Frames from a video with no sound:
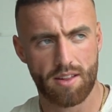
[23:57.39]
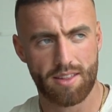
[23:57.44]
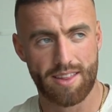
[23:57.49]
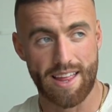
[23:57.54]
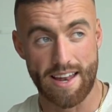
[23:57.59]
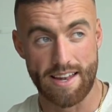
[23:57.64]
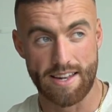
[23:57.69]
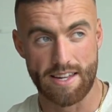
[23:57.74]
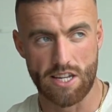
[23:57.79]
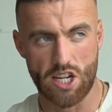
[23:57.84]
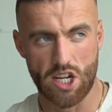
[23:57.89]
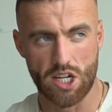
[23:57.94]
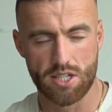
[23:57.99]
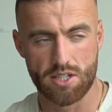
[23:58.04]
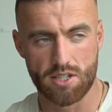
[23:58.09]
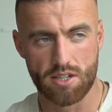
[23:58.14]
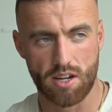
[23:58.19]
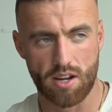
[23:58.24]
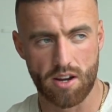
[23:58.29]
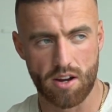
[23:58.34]
then
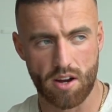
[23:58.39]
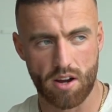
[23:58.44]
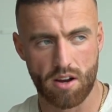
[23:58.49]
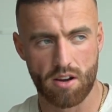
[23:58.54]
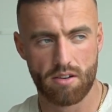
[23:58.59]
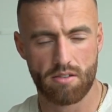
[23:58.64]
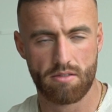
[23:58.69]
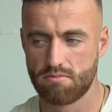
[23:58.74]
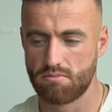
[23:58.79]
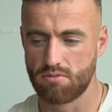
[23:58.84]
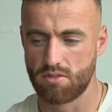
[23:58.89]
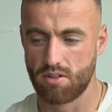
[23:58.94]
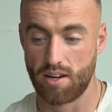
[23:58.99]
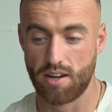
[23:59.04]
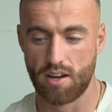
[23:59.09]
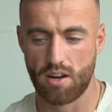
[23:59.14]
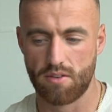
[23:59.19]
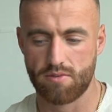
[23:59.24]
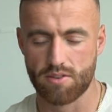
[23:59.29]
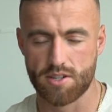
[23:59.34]
this year a
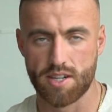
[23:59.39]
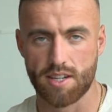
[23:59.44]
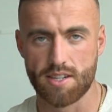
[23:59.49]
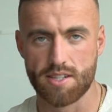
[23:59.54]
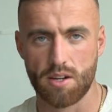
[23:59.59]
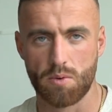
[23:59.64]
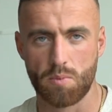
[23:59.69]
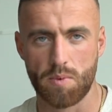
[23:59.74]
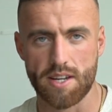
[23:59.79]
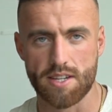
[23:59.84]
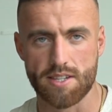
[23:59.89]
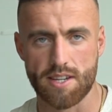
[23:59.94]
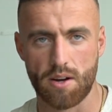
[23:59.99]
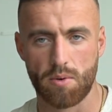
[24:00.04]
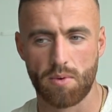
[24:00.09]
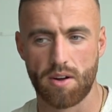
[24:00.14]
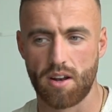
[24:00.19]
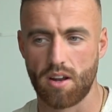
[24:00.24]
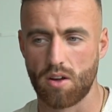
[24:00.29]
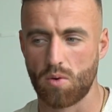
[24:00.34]
little over 16 weeks
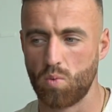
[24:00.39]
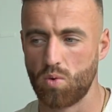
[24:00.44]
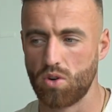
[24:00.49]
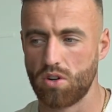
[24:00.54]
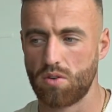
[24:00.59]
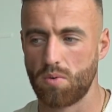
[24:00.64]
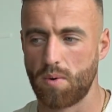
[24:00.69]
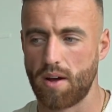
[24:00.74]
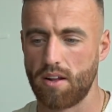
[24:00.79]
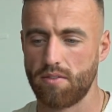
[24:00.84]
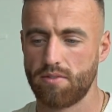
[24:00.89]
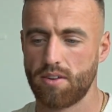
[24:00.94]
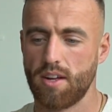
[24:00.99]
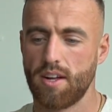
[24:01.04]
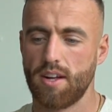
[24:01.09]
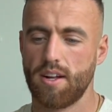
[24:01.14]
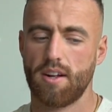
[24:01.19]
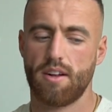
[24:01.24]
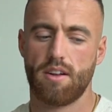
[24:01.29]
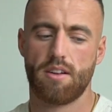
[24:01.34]
out at like
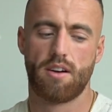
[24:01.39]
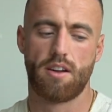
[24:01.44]
112.